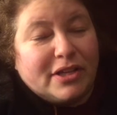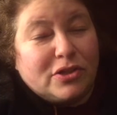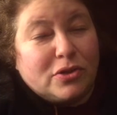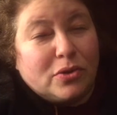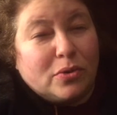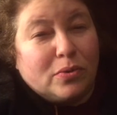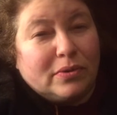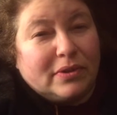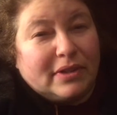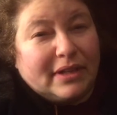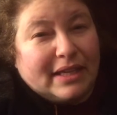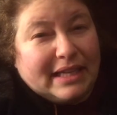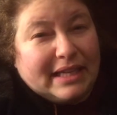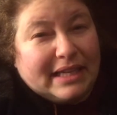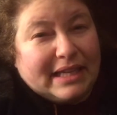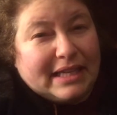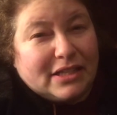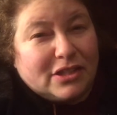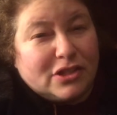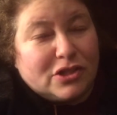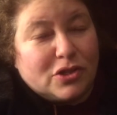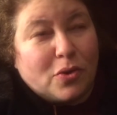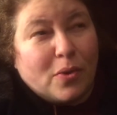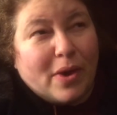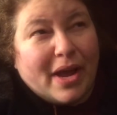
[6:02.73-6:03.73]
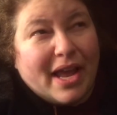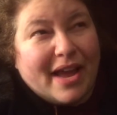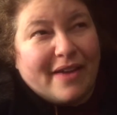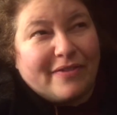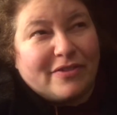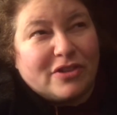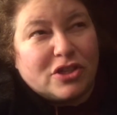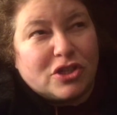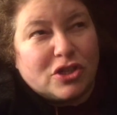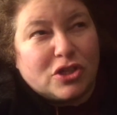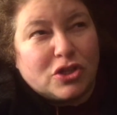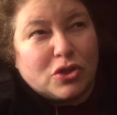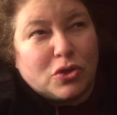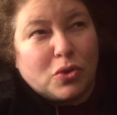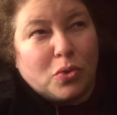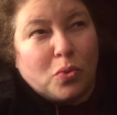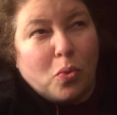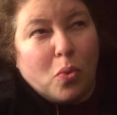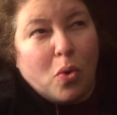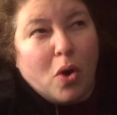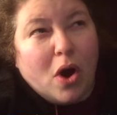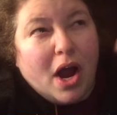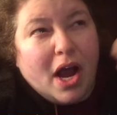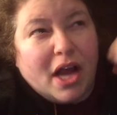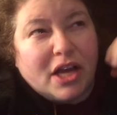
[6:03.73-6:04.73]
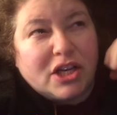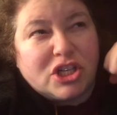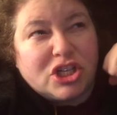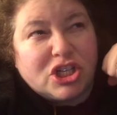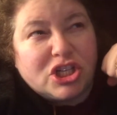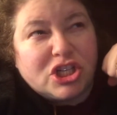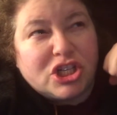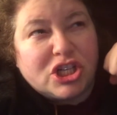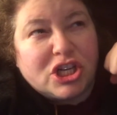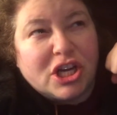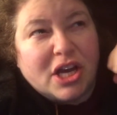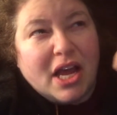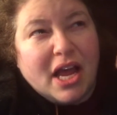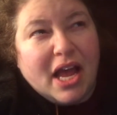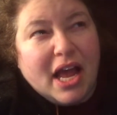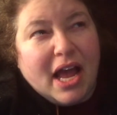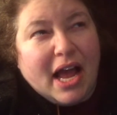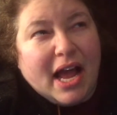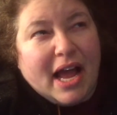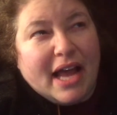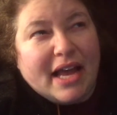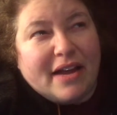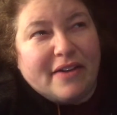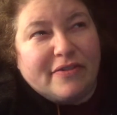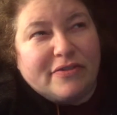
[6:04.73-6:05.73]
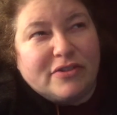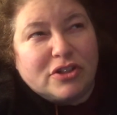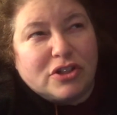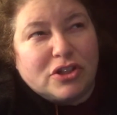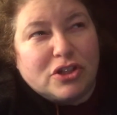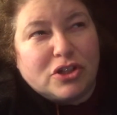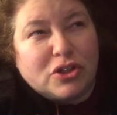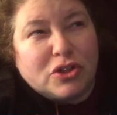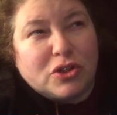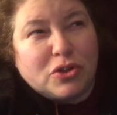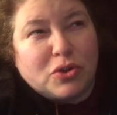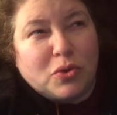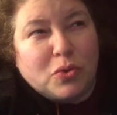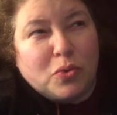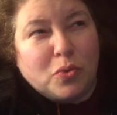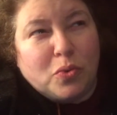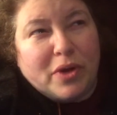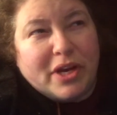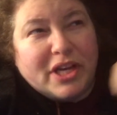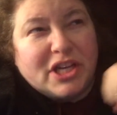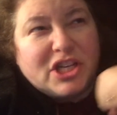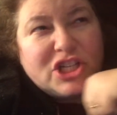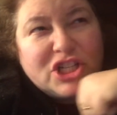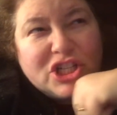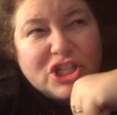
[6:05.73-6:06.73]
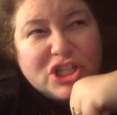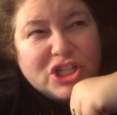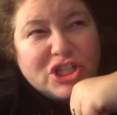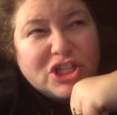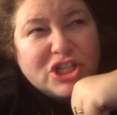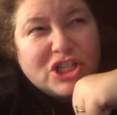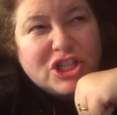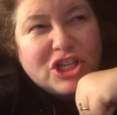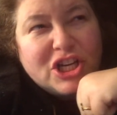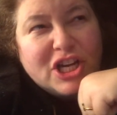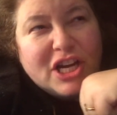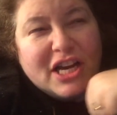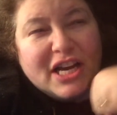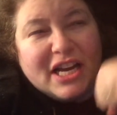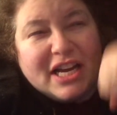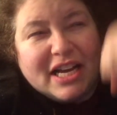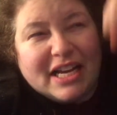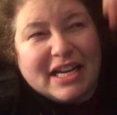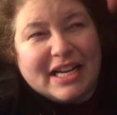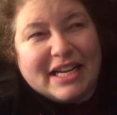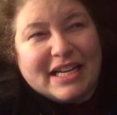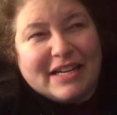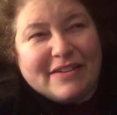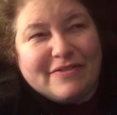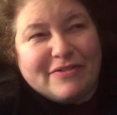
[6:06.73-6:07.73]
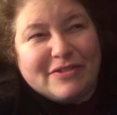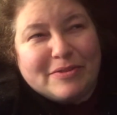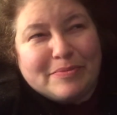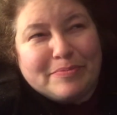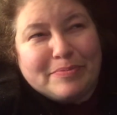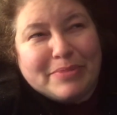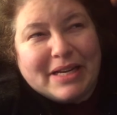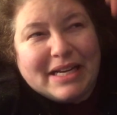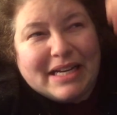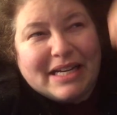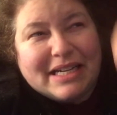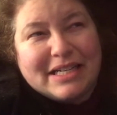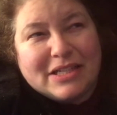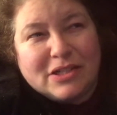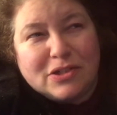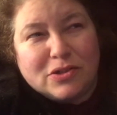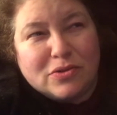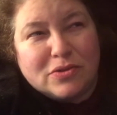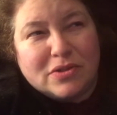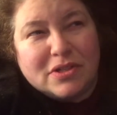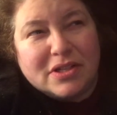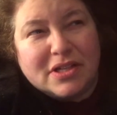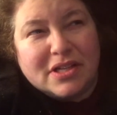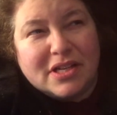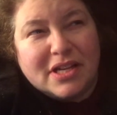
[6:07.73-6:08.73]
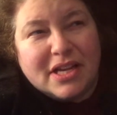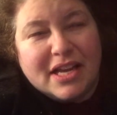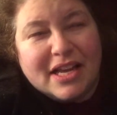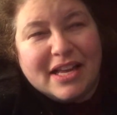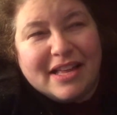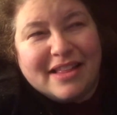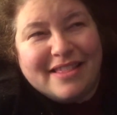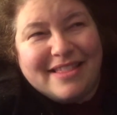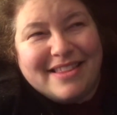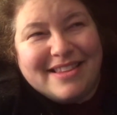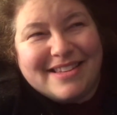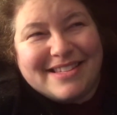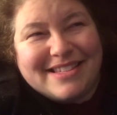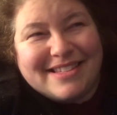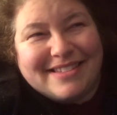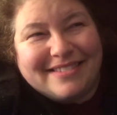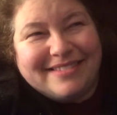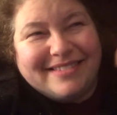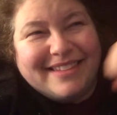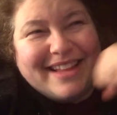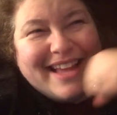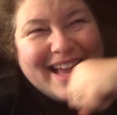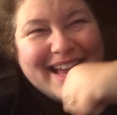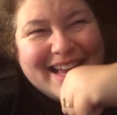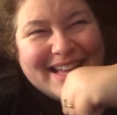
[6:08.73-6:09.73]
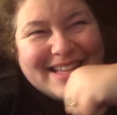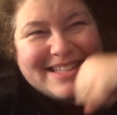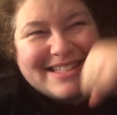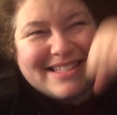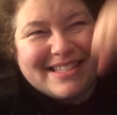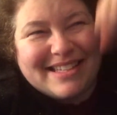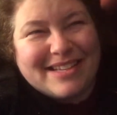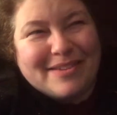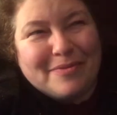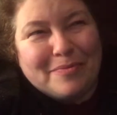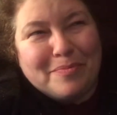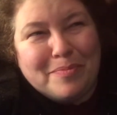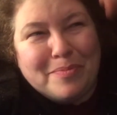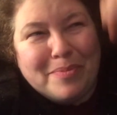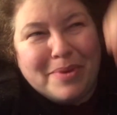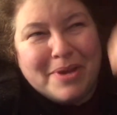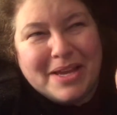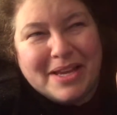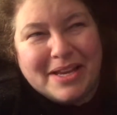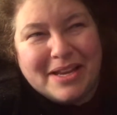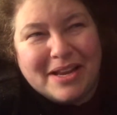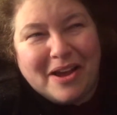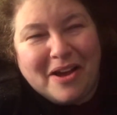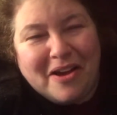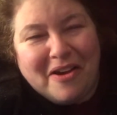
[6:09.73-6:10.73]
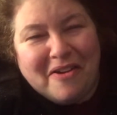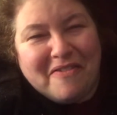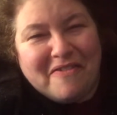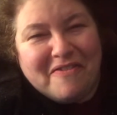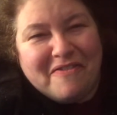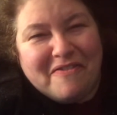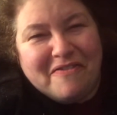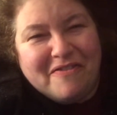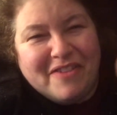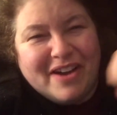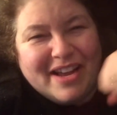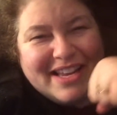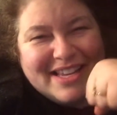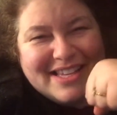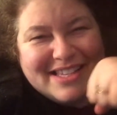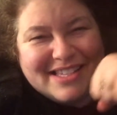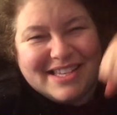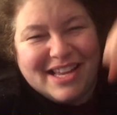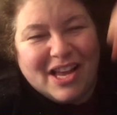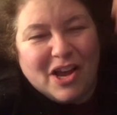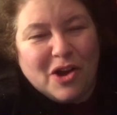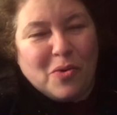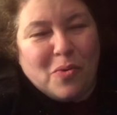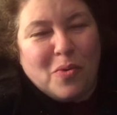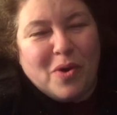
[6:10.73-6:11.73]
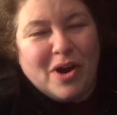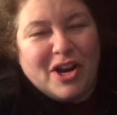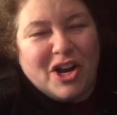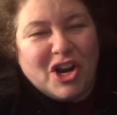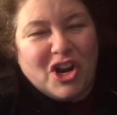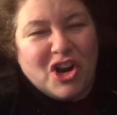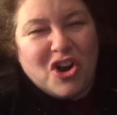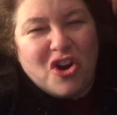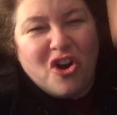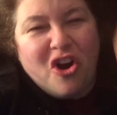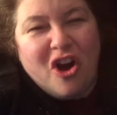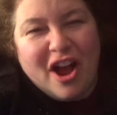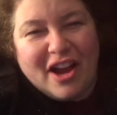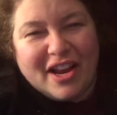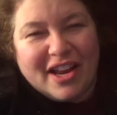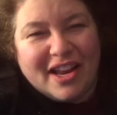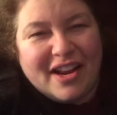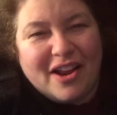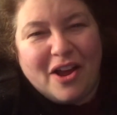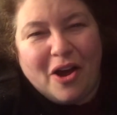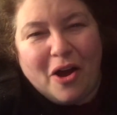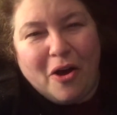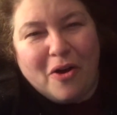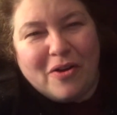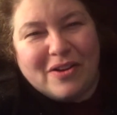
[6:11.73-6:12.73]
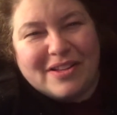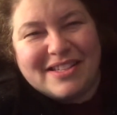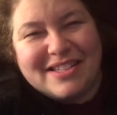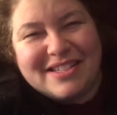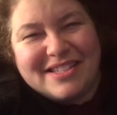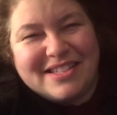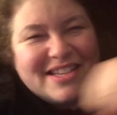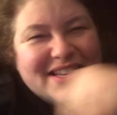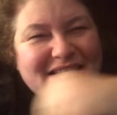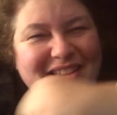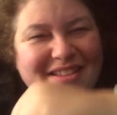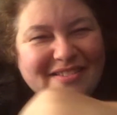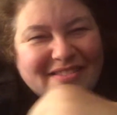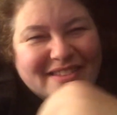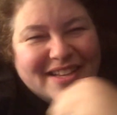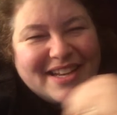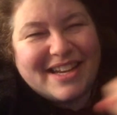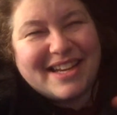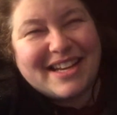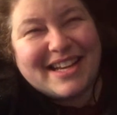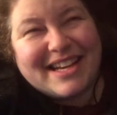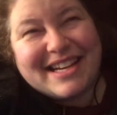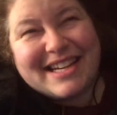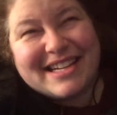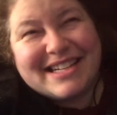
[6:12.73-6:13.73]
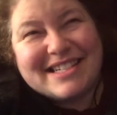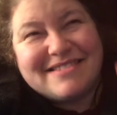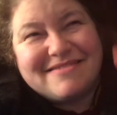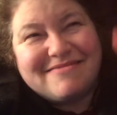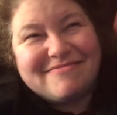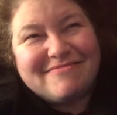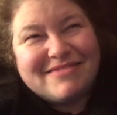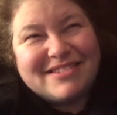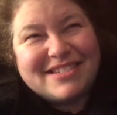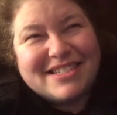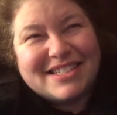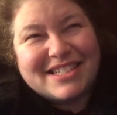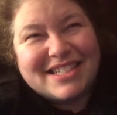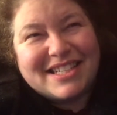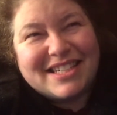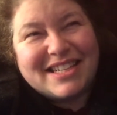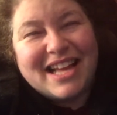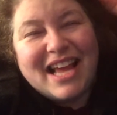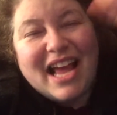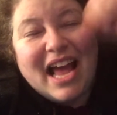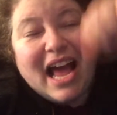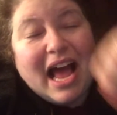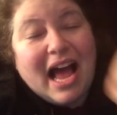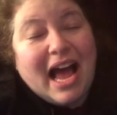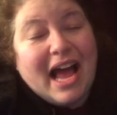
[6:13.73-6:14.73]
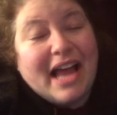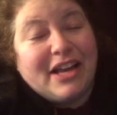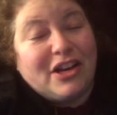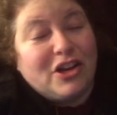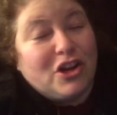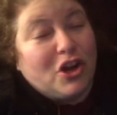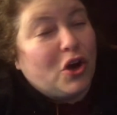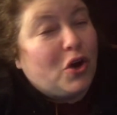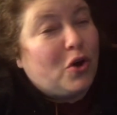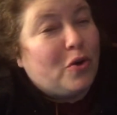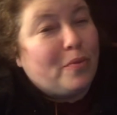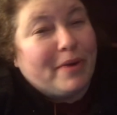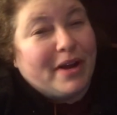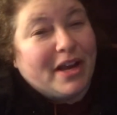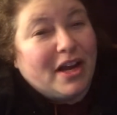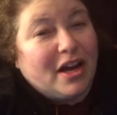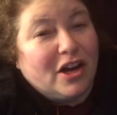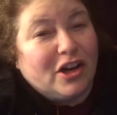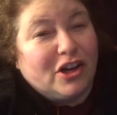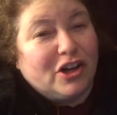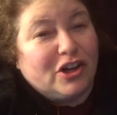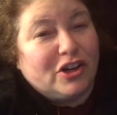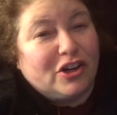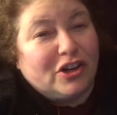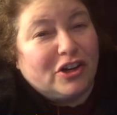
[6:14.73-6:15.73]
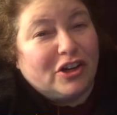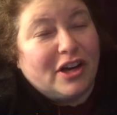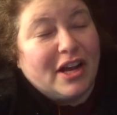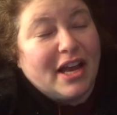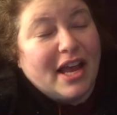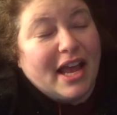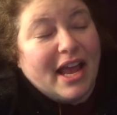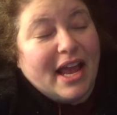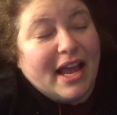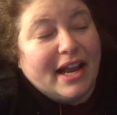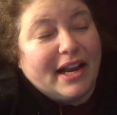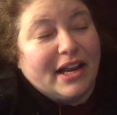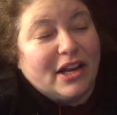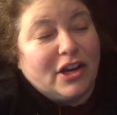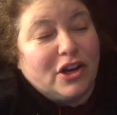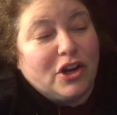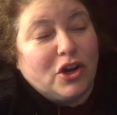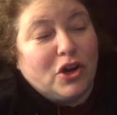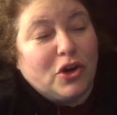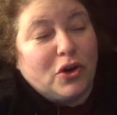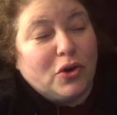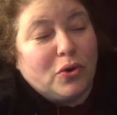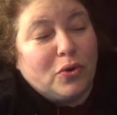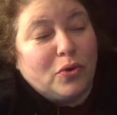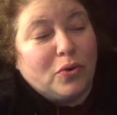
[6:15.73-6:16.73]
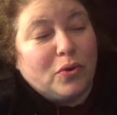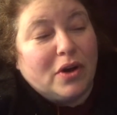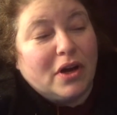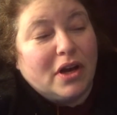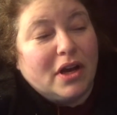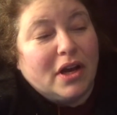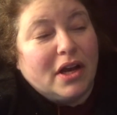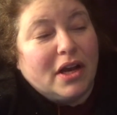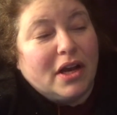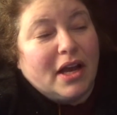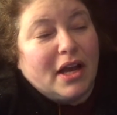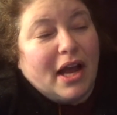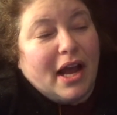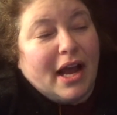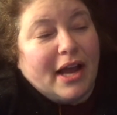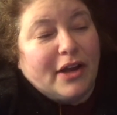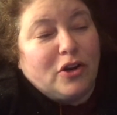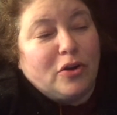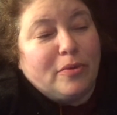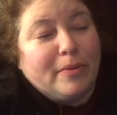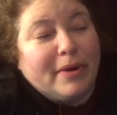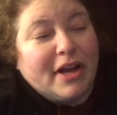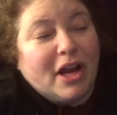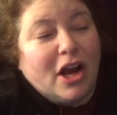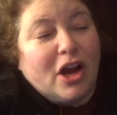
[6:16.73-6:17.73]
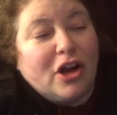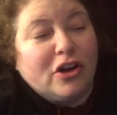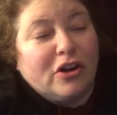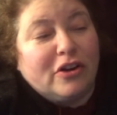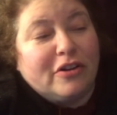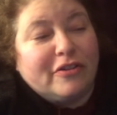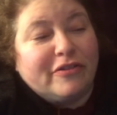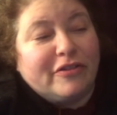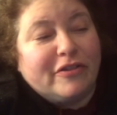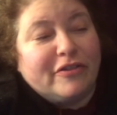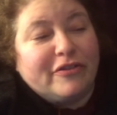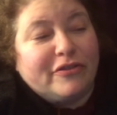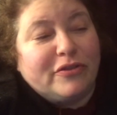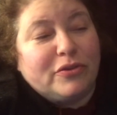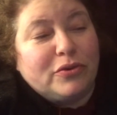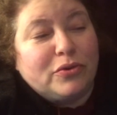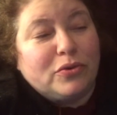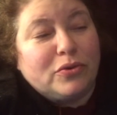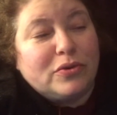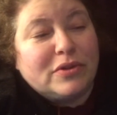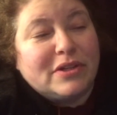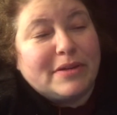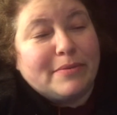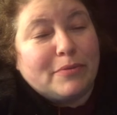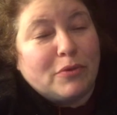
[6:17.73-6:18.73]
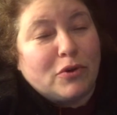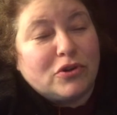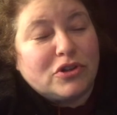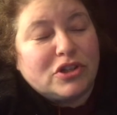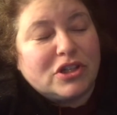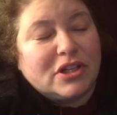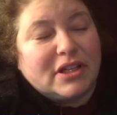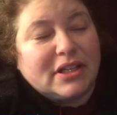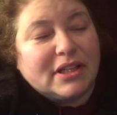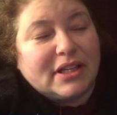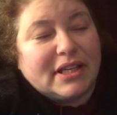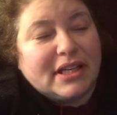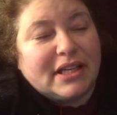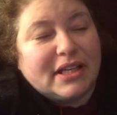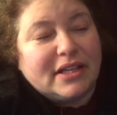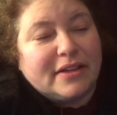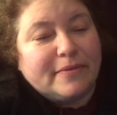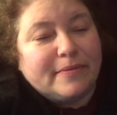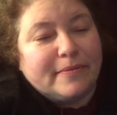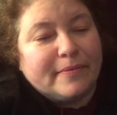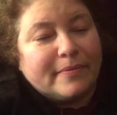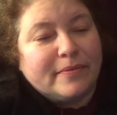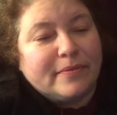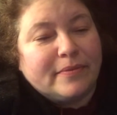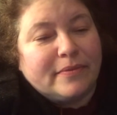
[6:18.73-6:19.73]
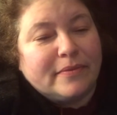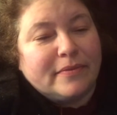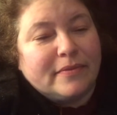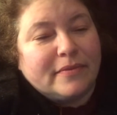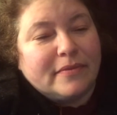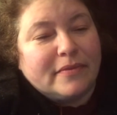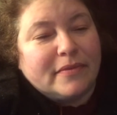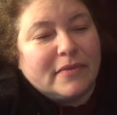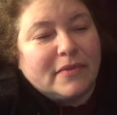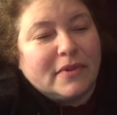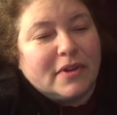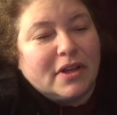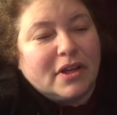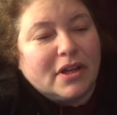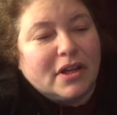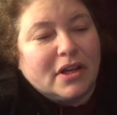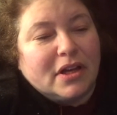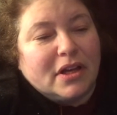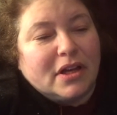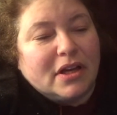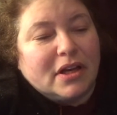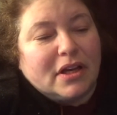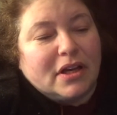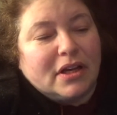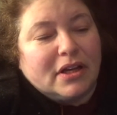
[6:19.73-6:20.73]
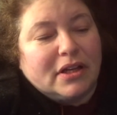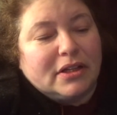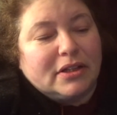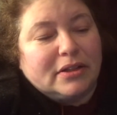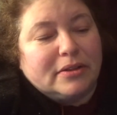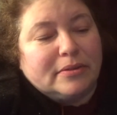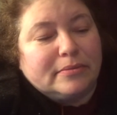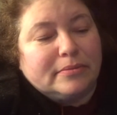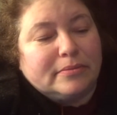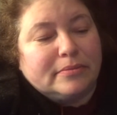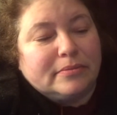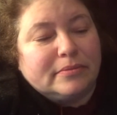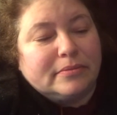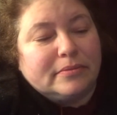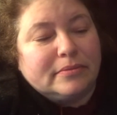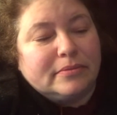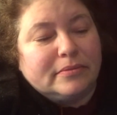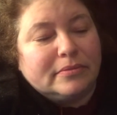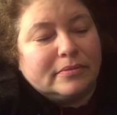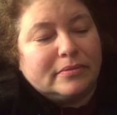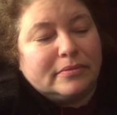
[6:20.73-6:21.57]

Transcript: don't like it. So I have to squash, I have to squish, I have to pound this last bit of vice. We're going to knock it out. See you later. I don't want it. I know my hunger and I know I know my hunger for food emotionally. Um